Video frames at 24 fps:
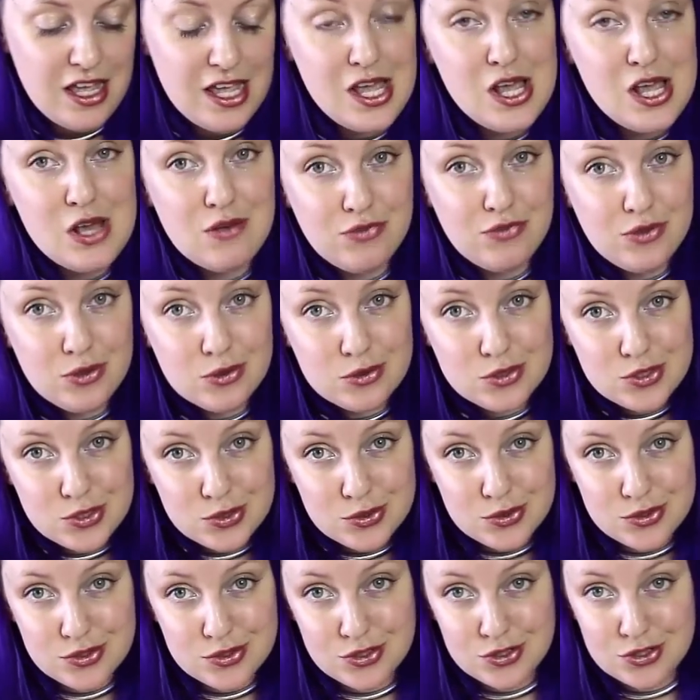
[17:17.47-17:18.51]
If you
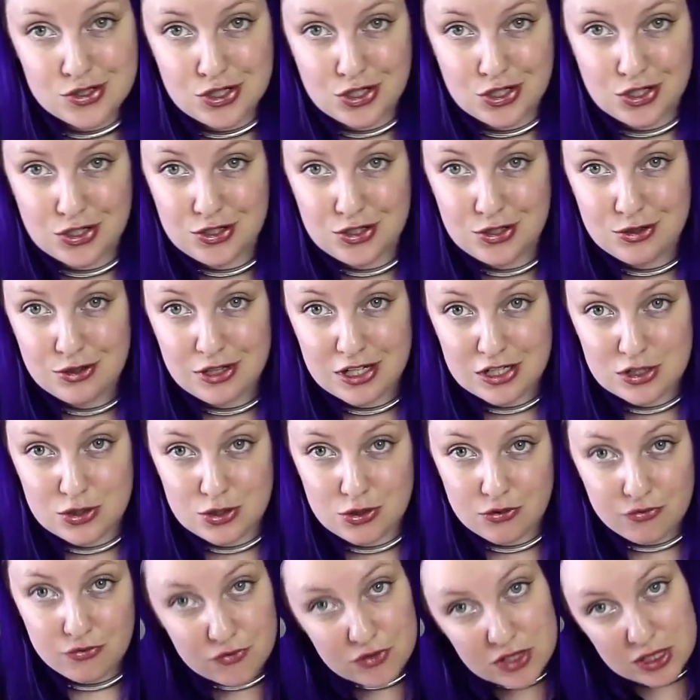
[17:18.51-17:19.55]
do lose your turn, you get
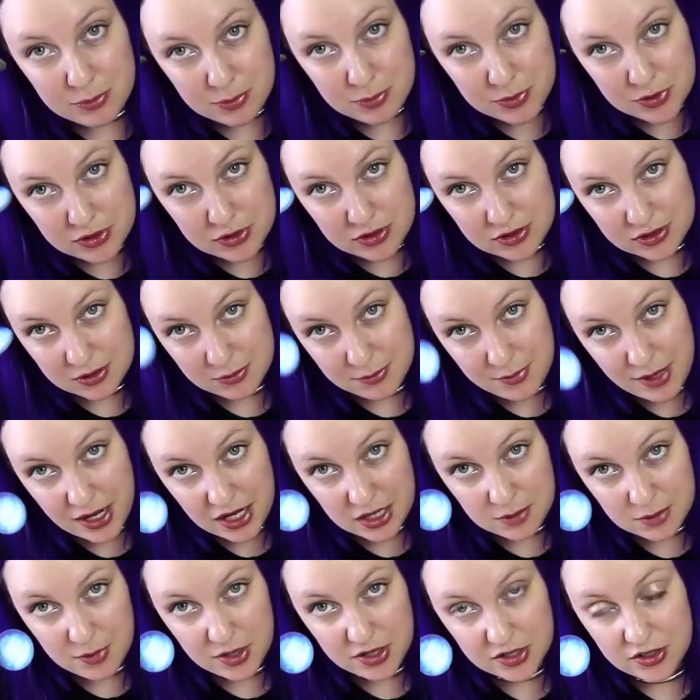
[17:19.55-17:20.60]
to flip your little
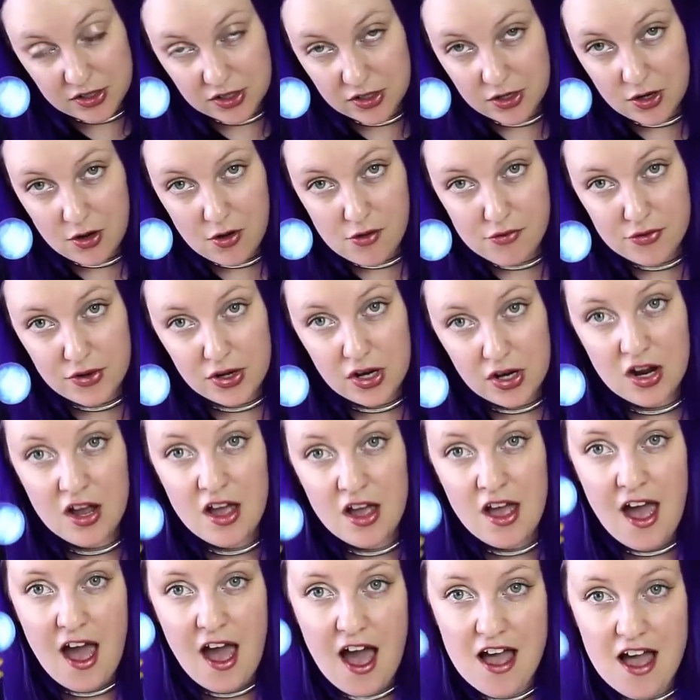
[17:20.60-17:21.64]
mana marker over,
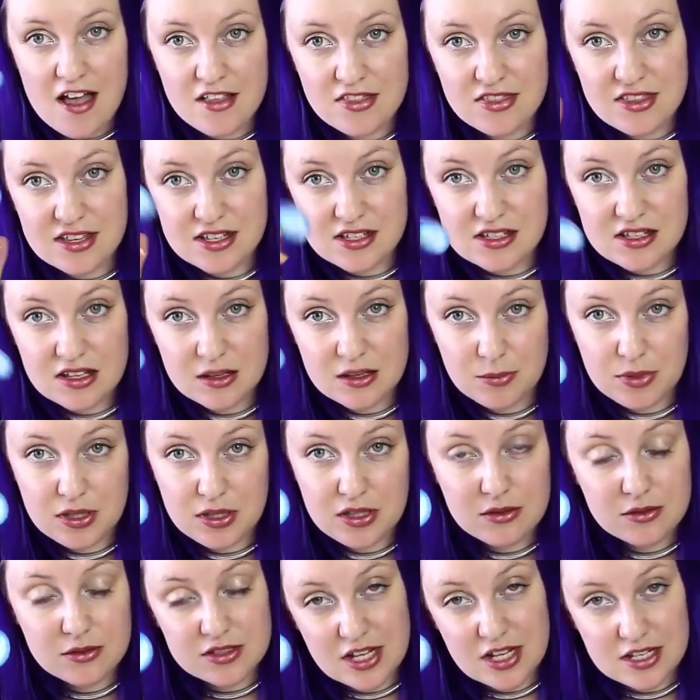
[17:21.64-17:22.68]
and this can be
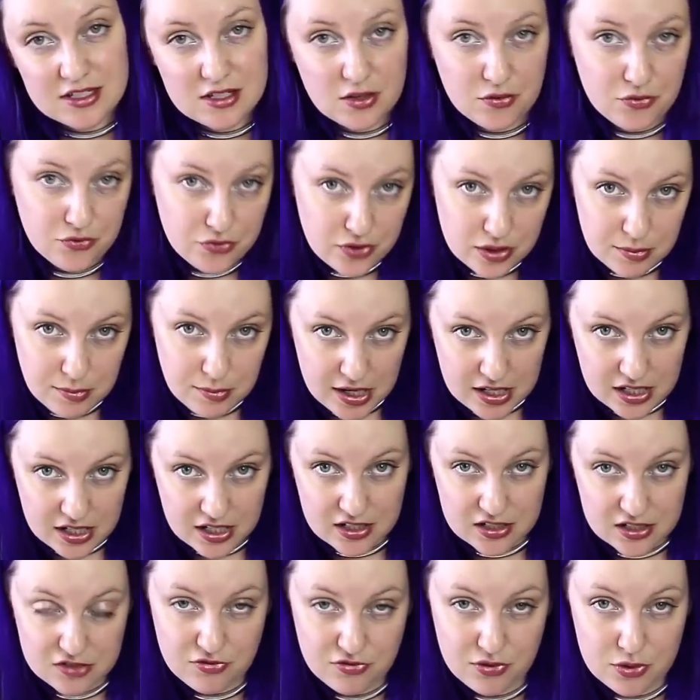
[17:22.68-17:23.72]
used as a free mana
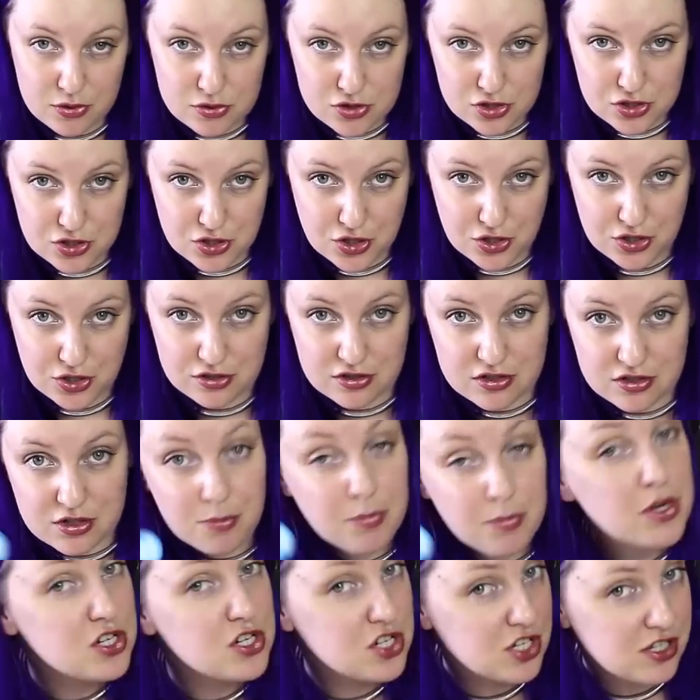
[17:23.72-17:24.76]
in a future turn to
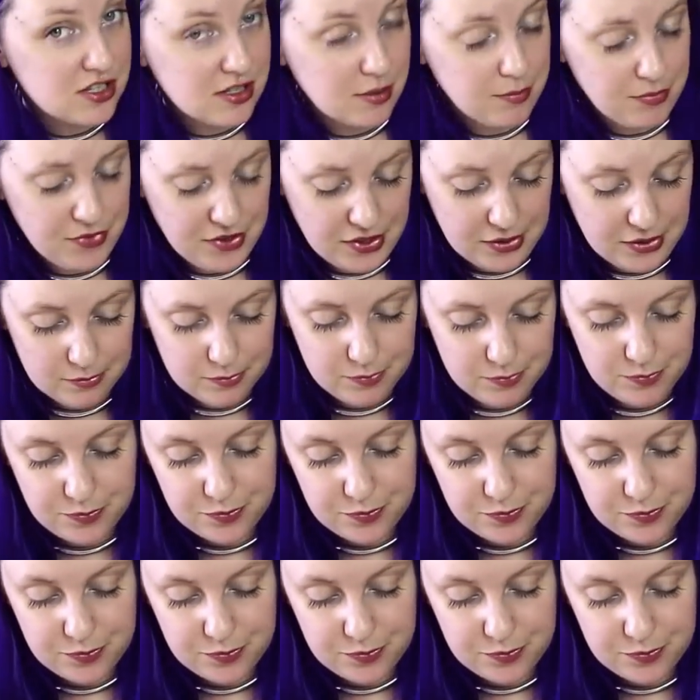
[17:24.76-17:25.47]
purchase something.